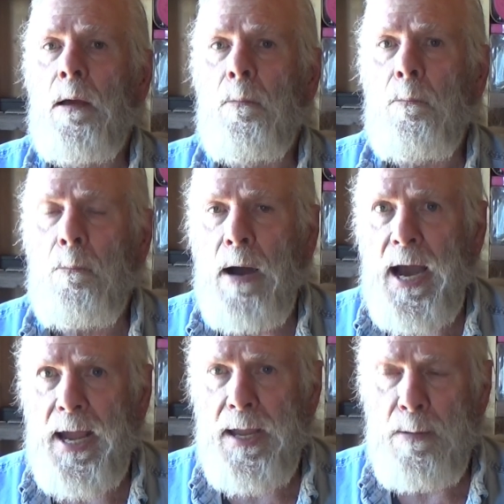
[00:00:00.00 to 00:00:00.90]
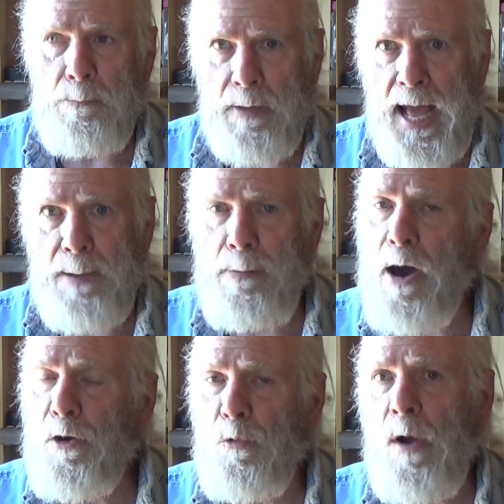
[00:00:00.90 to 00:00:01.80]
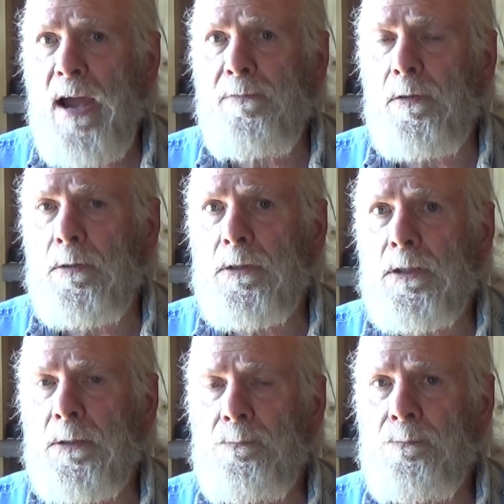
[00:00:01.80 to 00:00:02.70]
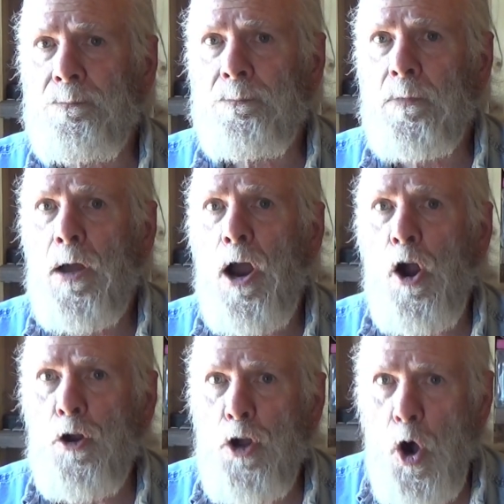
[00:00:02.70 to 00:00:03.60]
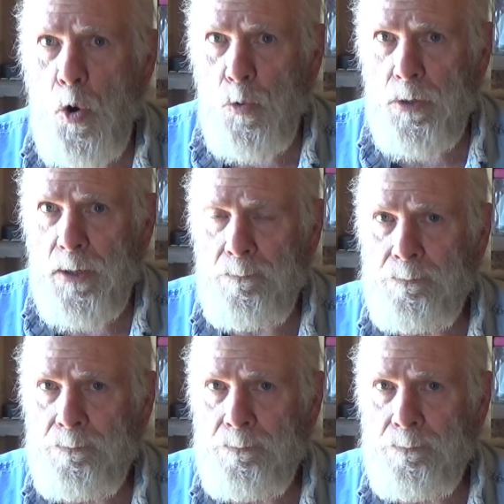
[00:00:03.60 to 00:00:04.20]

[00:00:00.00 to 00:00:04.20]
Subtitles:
my black powder rifles are coned.